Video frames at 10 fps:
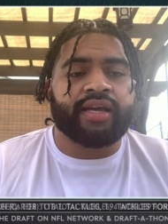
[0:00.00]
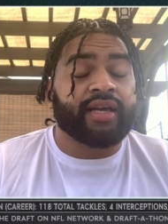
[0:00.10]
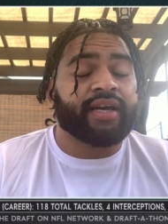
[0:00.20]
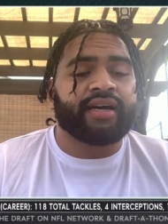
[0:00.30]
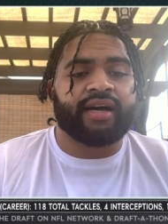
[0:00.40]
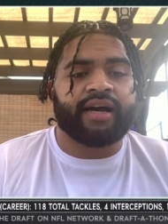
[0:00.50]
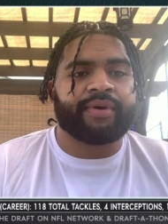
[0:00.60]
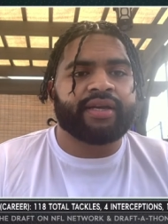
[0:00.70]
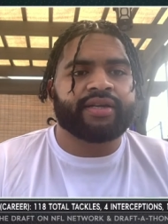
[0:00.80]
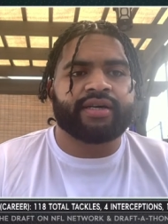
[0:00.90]
Yeah, I
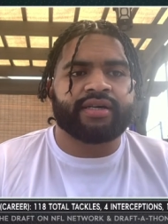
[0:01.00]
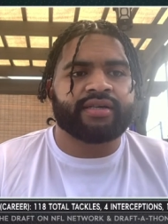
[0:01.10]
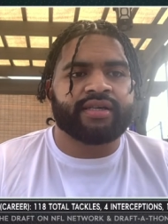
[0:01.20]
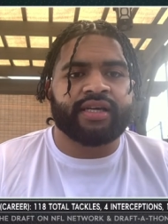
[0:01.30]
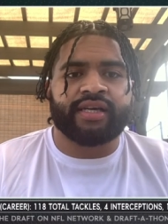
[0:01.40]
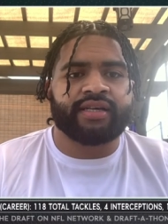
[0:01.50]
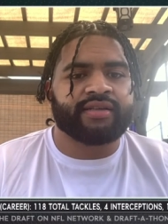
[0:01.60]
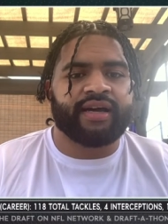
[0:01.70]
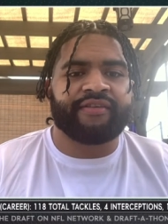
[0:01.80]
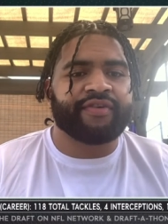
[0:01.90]
mean, uh,
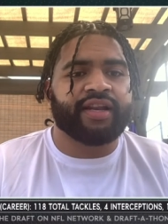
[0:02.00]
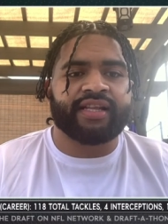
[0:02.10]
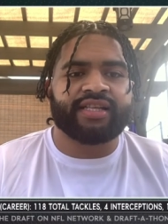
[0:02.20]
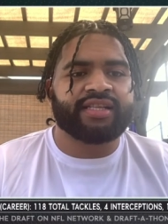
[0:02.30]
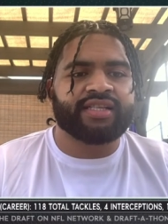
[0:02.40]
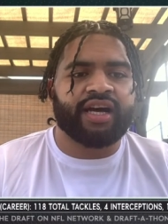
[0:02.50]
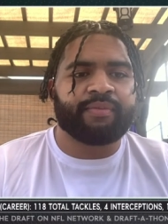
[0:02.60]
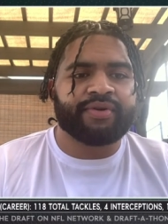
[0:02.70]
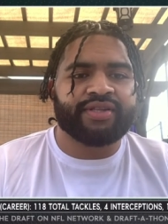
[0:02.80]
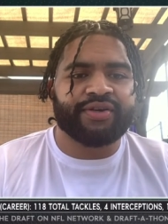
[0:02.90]
I feel like this is an
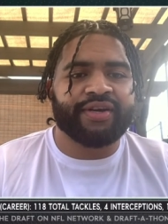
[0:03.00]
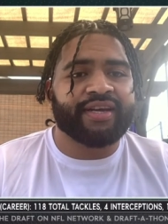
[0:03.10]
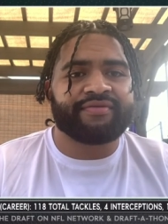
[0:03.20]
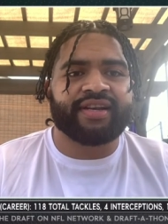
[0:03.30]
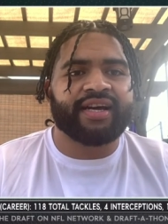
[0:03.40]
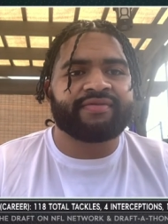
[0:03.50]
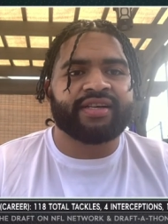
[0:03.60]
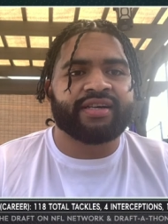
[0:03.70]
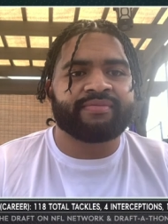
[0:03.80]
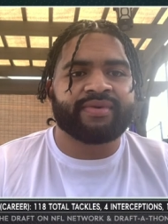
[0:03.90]
opportunity of a
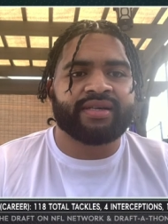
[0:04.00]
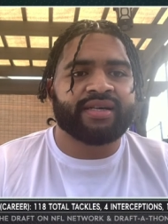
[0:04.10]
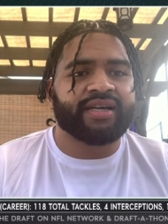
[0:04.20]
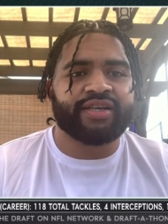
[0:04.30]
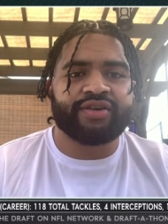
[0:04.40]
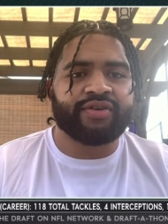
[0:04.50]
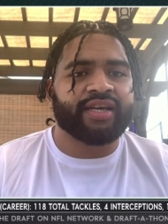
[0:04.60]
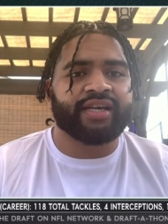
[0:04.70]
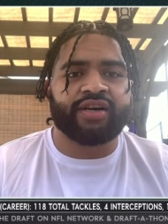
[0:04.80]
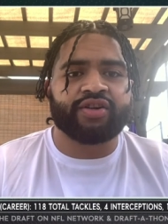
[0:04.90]
lifetime. Uh, you don't
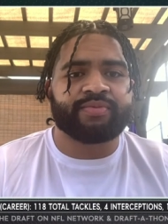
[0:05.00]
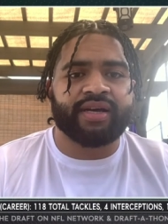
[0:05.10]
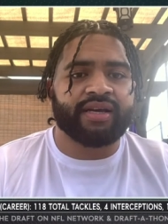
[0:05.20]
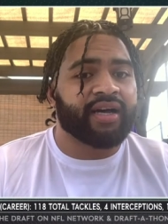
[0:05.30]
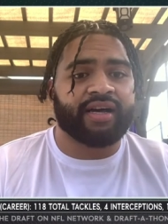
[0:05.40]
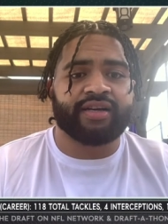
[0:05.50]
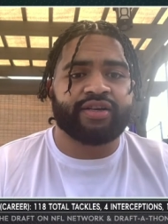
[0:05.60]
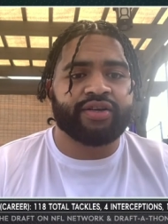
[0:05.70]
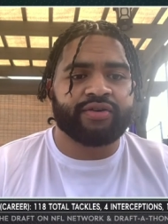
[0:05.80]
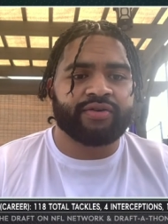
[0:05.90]
get coached by, uh,
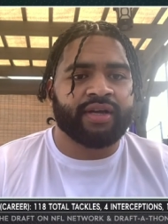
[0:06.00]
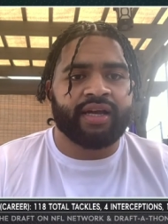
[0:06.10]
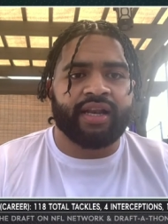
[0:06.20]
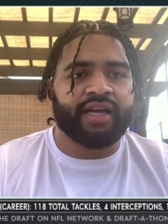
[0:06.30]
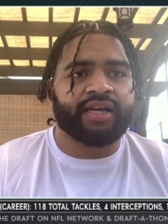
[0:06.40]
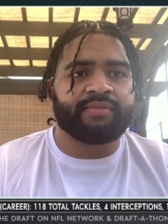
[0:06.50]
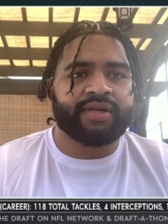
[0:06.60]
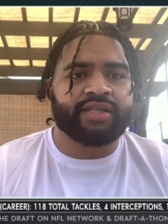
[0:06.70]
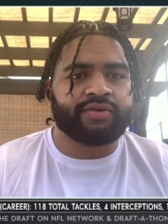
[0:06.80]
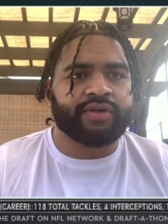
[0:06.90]
you don't like come
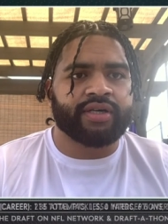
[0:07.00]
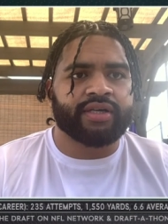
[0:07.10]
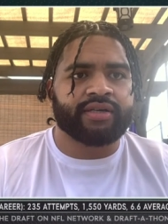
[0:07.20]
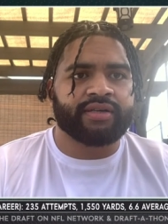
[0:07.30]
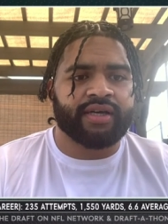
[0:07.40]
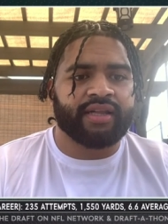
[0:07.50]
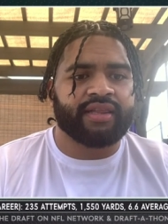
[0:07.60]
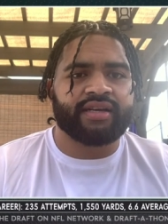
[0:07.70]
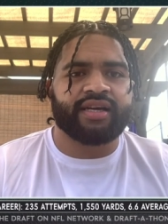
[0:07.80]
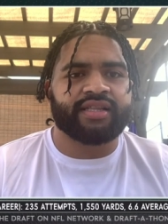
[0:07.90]
into a a
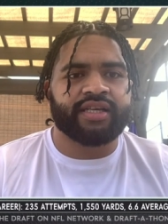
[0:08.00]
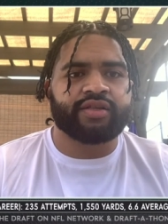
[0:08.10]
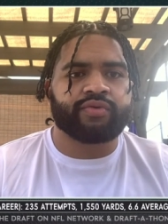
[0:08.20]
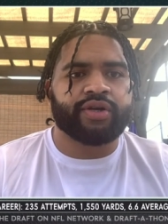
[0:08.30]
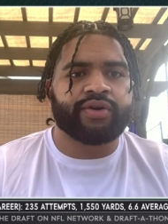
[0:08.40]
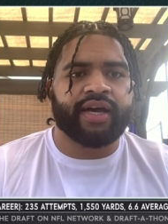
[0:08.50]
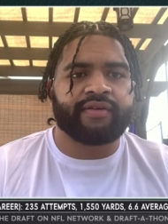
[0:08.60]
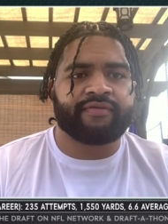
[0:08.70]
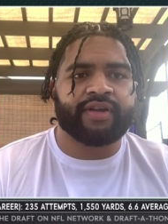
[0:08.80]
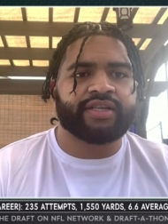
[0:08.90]
thing like this where you
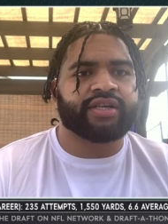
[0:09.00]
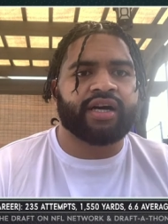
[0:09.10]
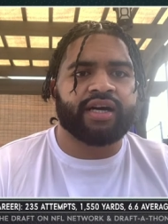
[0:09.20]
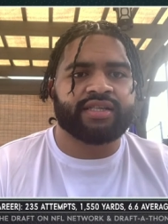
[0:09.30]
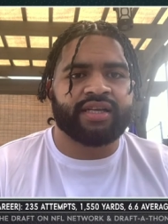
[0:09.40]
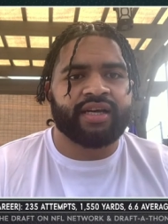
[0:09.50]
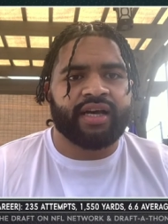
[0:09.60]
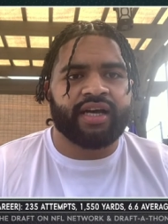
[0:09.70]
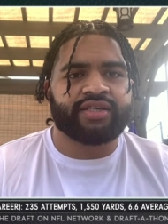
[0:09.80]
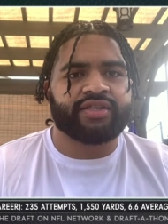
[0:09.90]
have Fletcher Cox
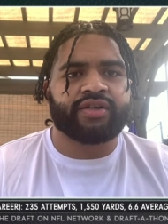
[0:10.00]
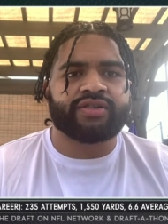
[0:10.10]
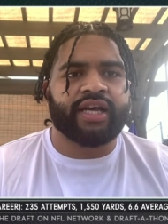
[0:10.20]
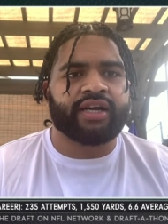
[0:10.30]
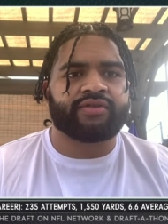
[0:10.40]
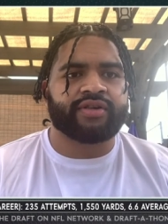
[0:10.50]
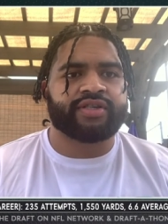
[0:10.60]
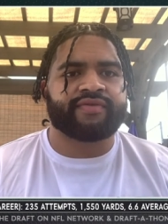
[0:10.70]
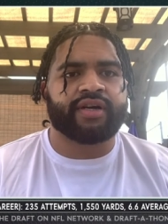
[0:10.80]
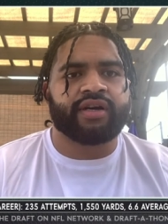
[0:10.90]
as your nose tackle and
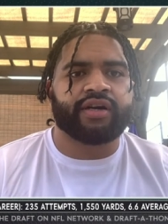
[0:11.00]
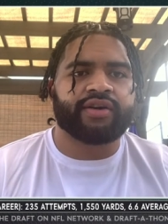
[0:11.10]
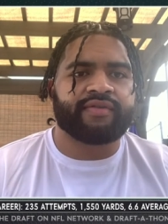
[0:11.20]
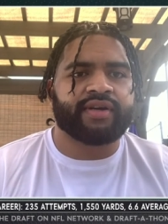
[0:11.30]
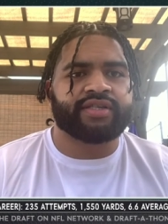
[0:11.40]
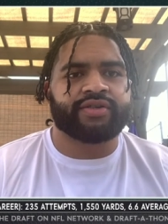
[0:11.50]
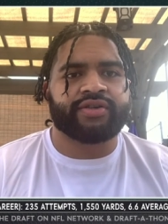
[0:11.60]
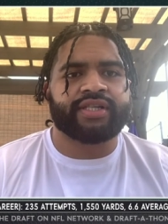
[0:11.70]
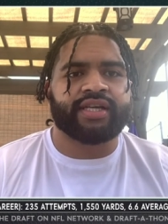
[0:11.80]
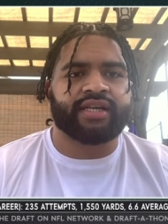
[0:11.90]
Javon Hargrave as your
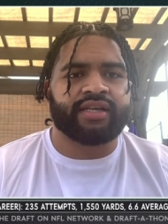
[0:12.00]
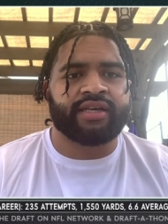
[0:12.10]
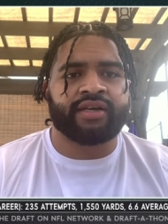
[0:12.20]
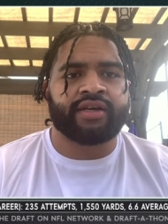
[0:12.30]
three technique.